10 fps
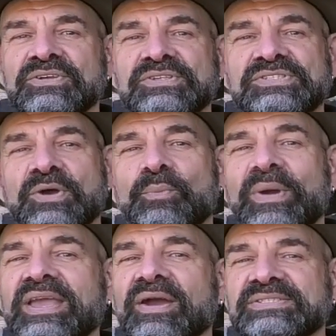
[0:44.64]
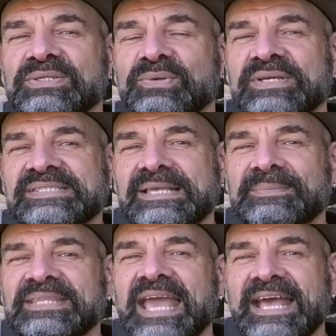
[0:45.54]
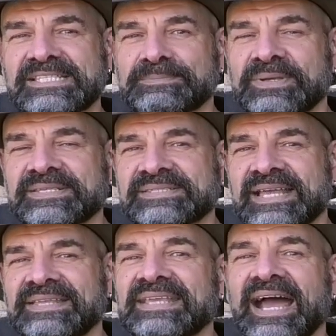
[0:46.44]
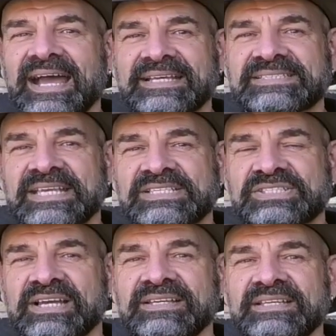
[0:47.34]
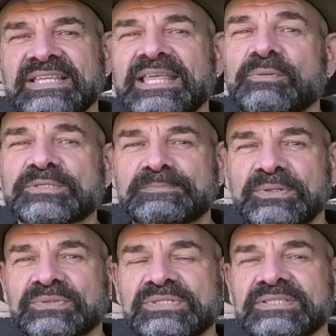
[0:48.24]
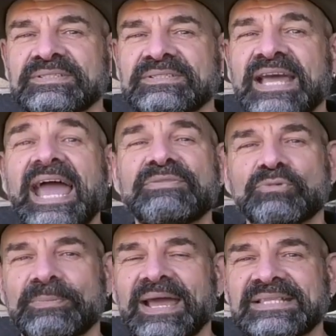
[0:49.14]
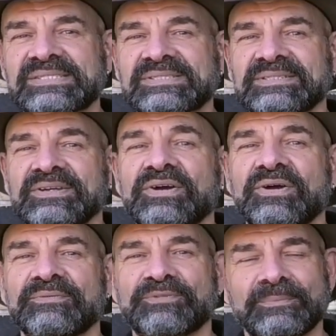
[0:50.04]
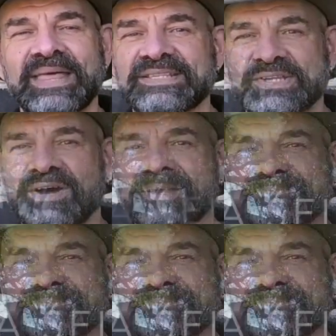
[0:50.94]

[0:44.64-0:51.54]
So we're going to look at some of the aspects and the architecture that was built and remains from that time.